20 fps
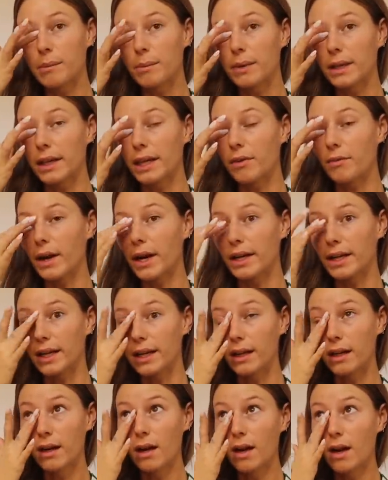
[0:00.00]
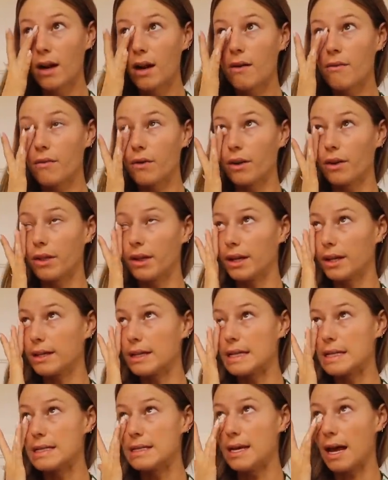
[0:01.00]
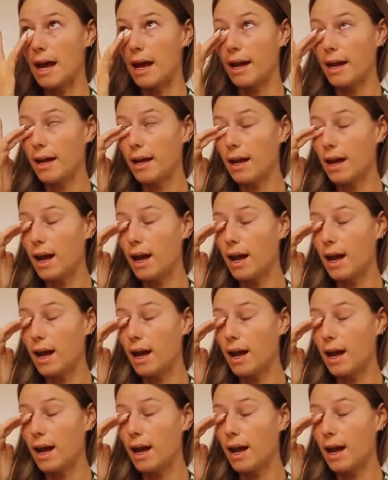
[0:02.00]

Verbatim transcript: I'm getting ready for the day.